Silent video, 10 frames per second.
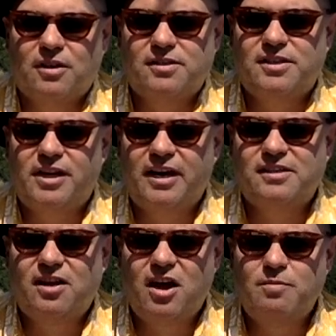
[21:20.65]
See you
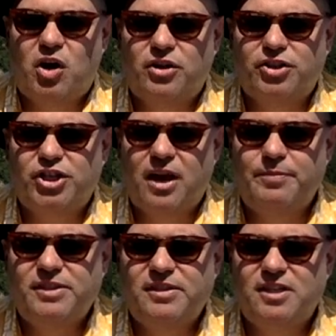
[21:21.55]
next time on
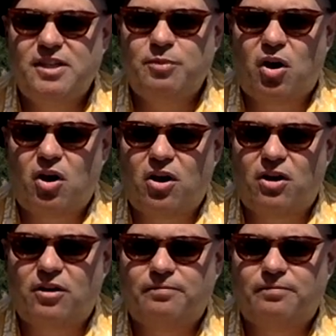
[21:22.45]
Chappie's Tiki Bar.